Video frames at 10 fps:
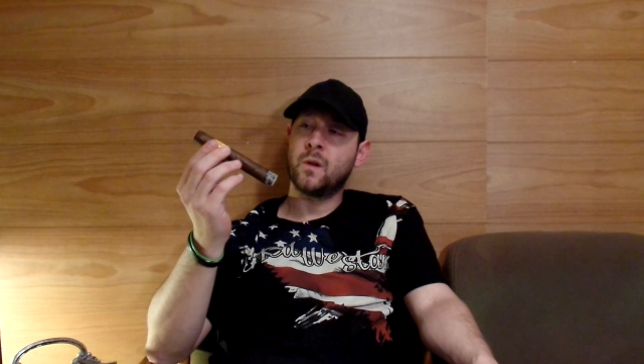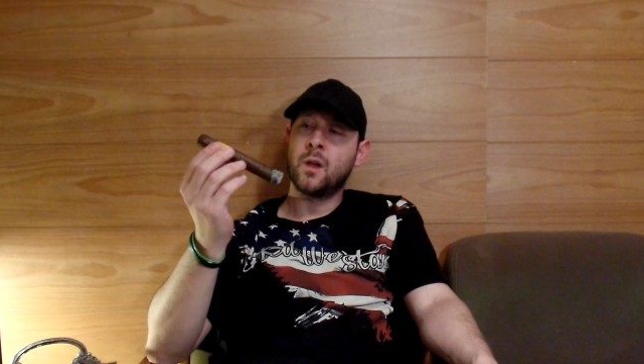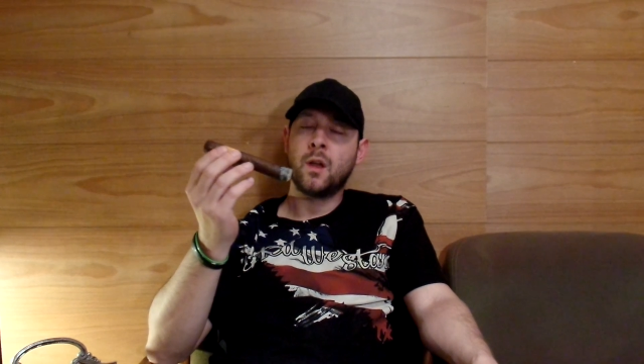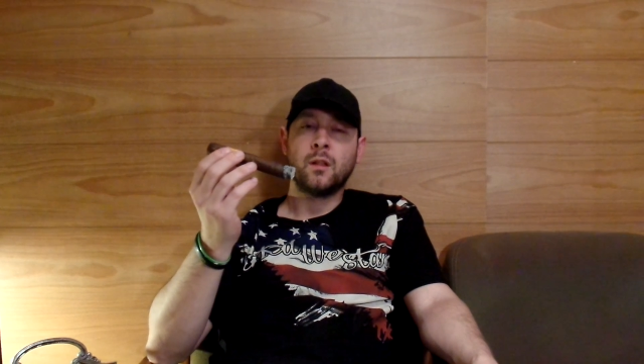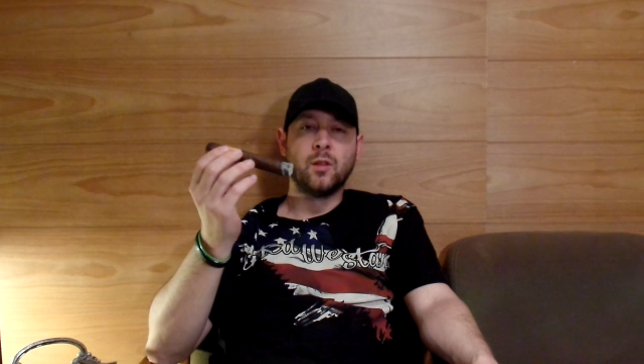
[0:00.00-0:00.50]

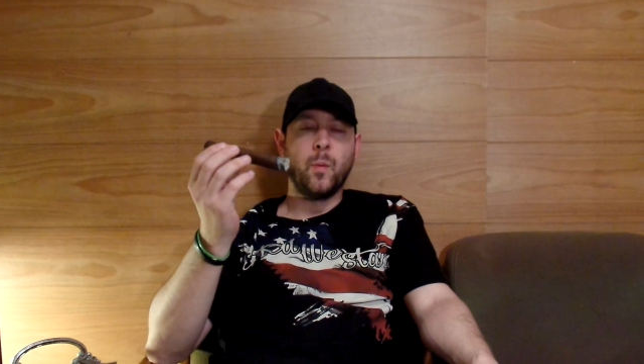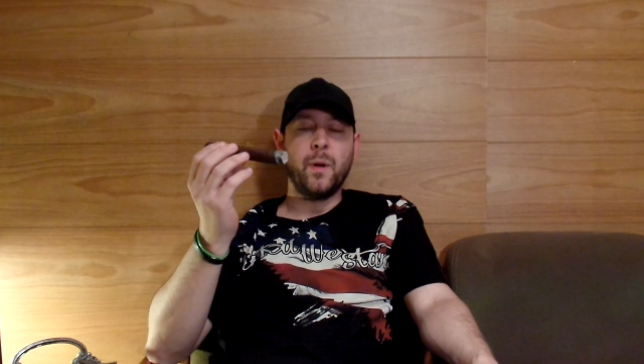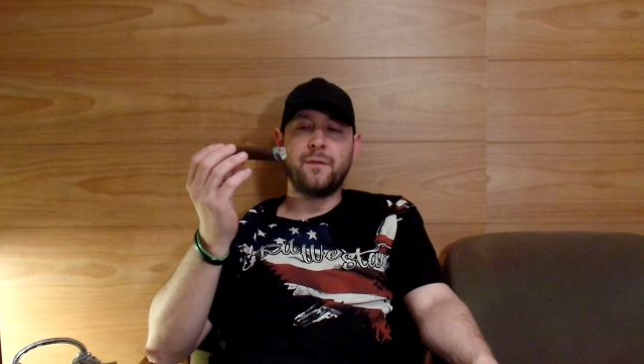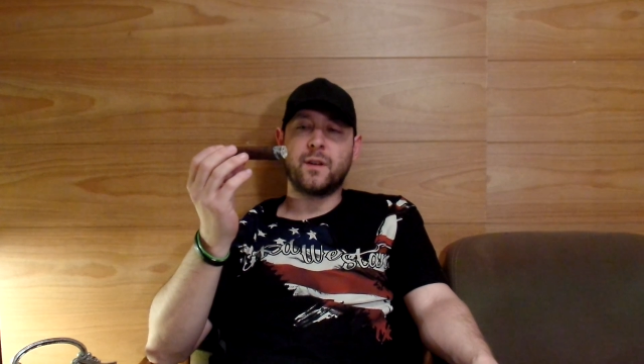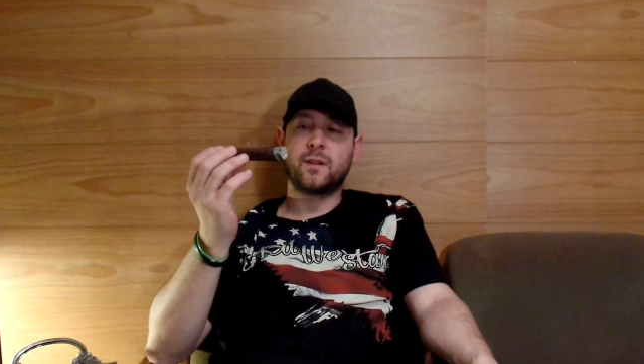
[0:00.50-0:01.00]
A little
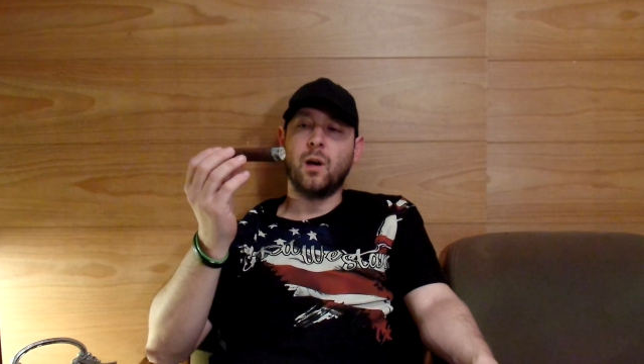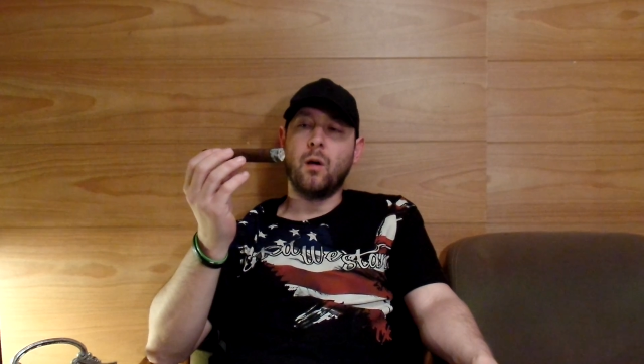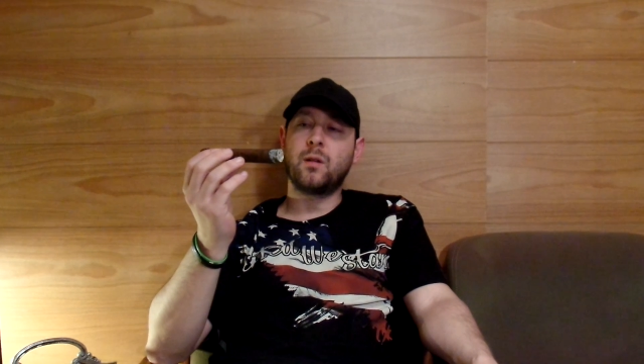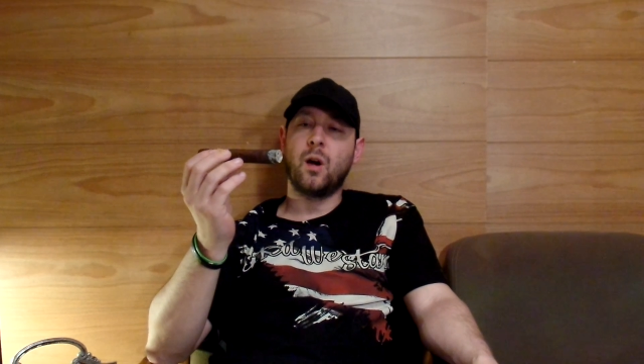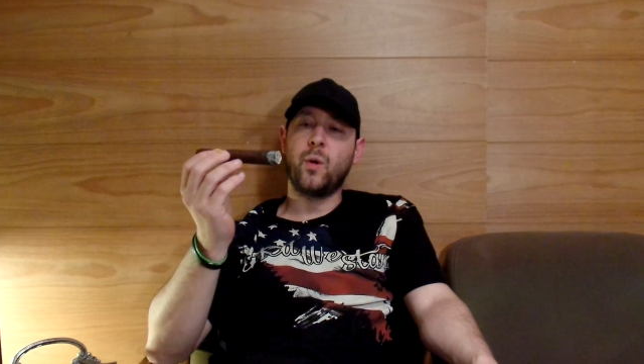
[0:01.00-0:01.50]
bit of a
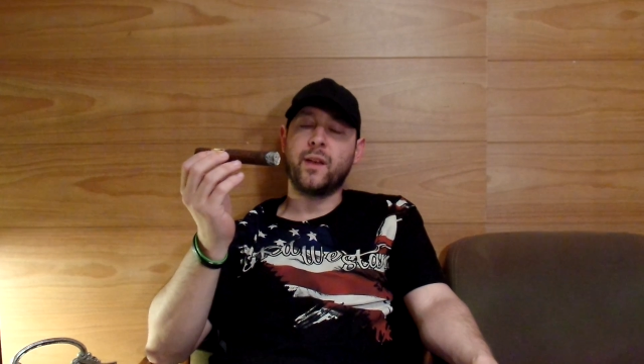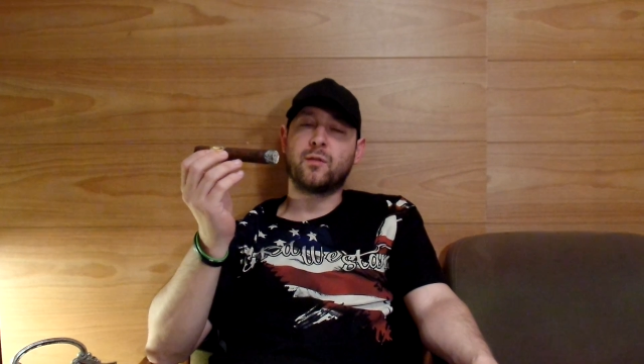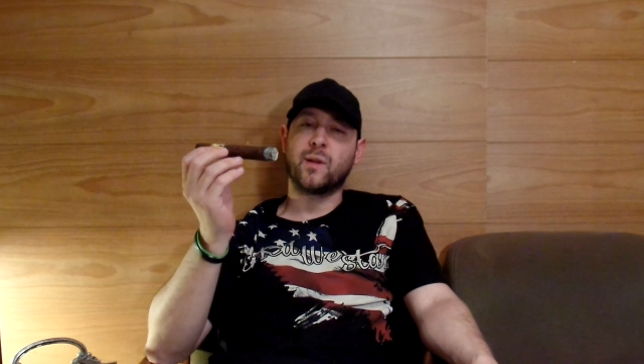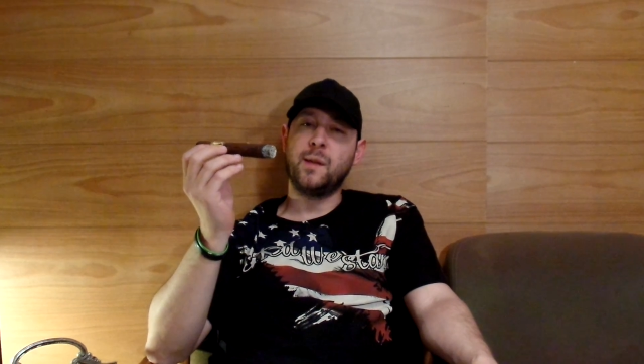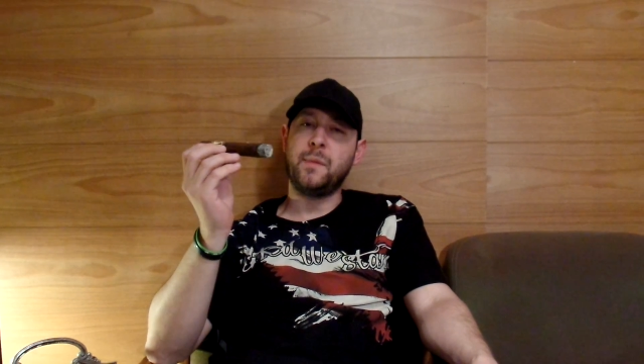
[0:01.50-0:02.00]
cocoa-y,
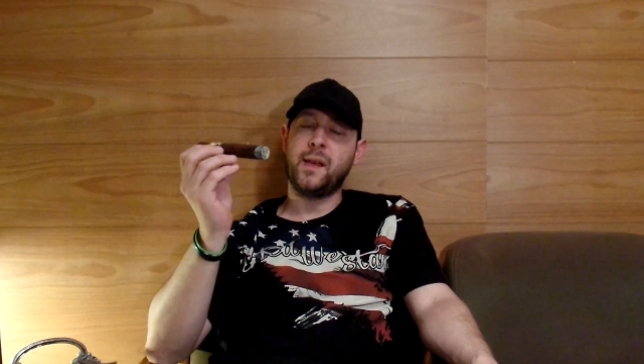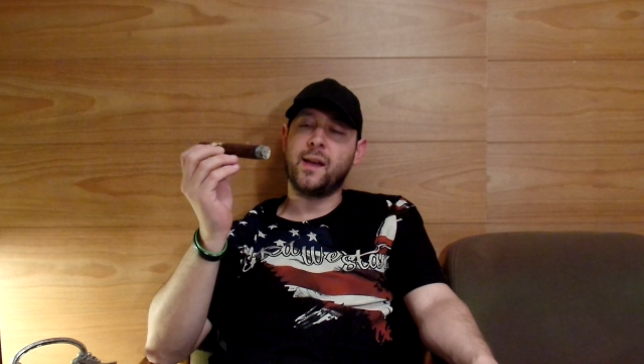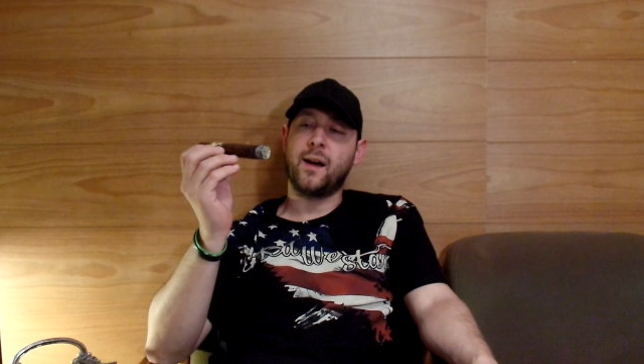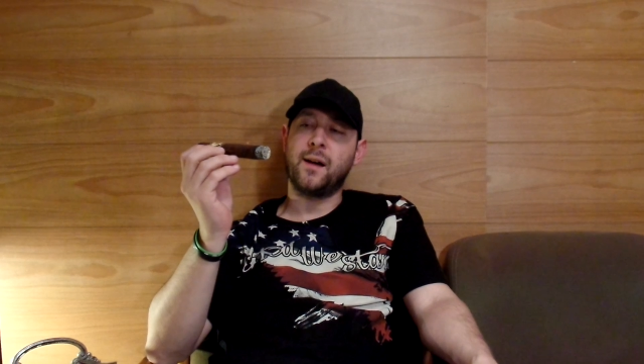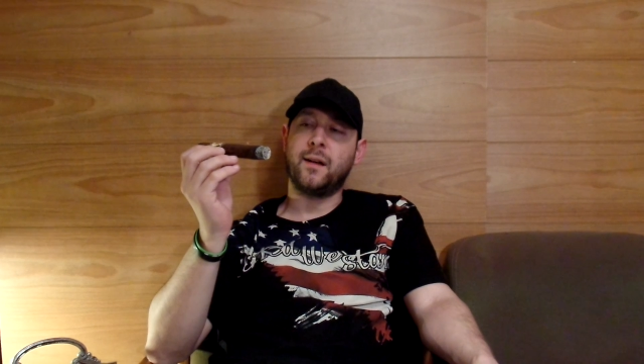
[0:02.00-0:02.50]

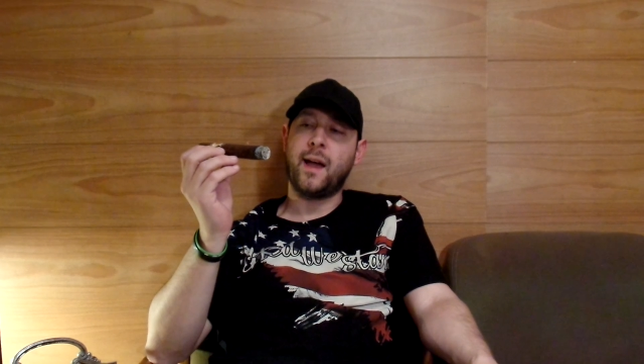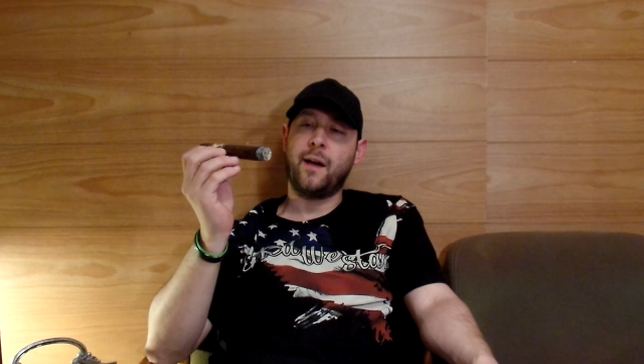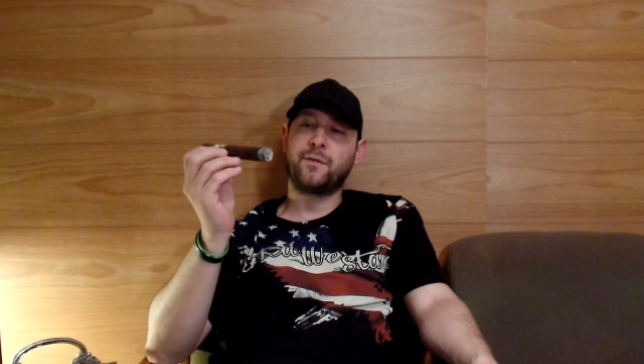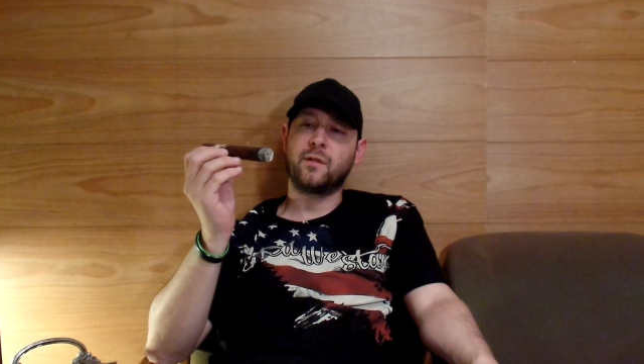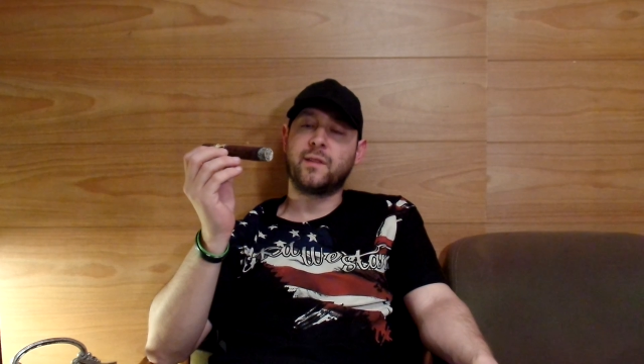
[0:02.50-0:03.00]
creamy
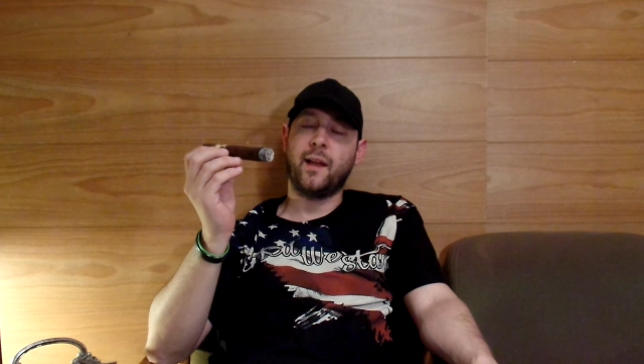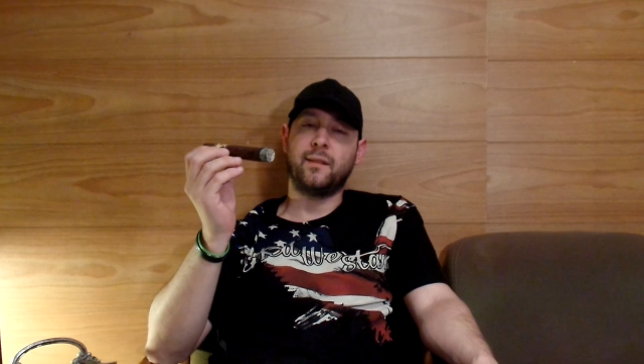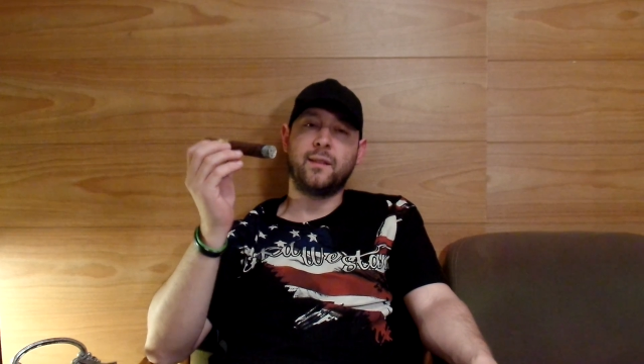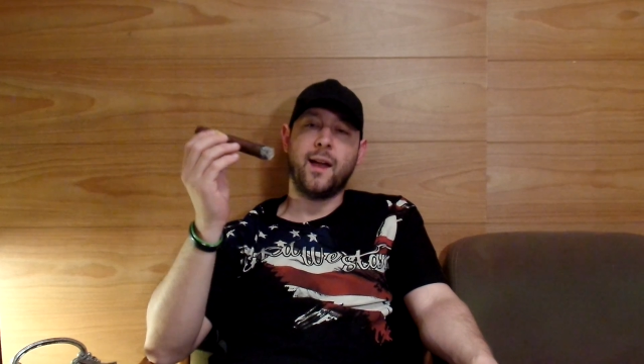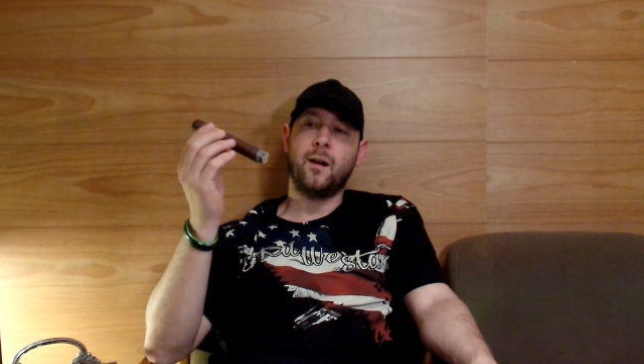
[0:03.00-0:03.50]

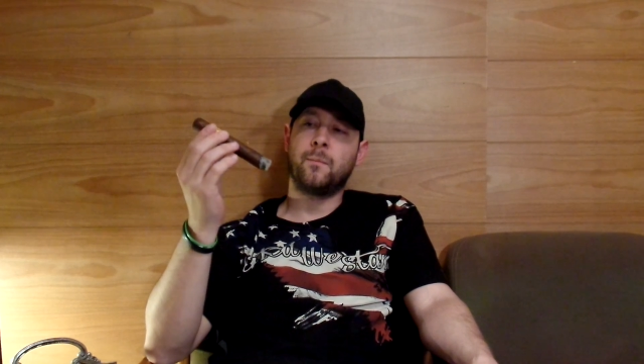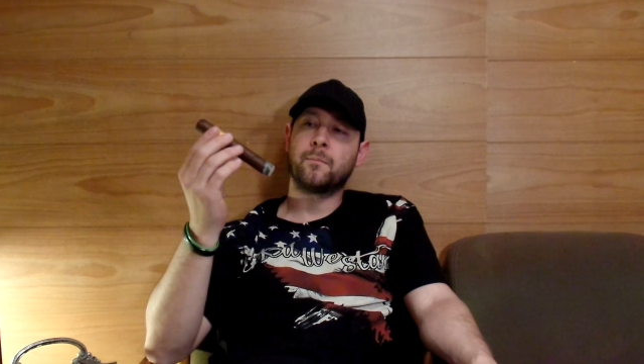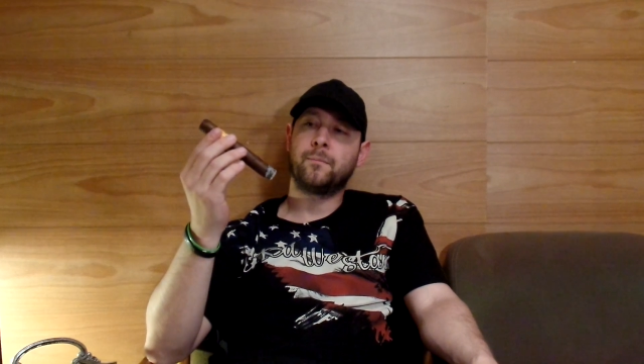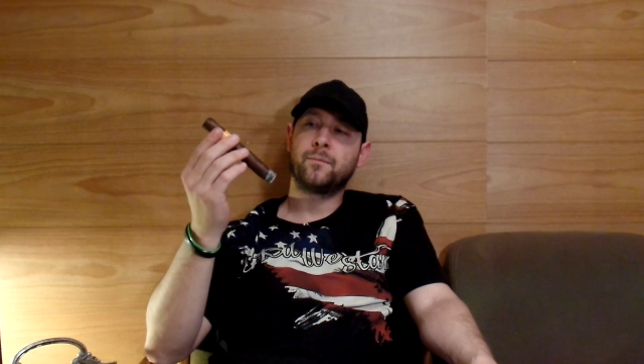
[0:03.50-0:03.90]
aftertaste now.